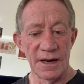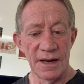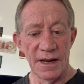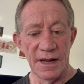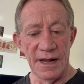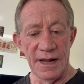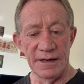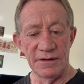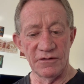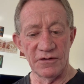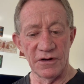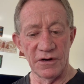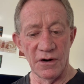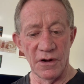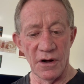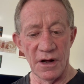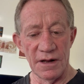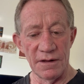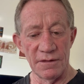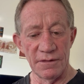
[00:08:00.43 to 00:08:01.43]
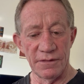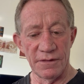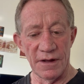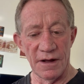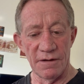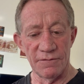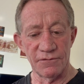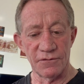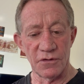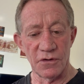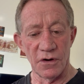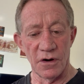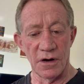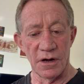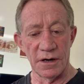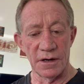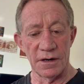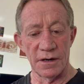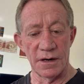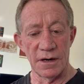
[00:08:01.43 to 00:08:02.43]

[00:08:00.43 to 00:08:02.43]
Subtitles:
And tonight they've got,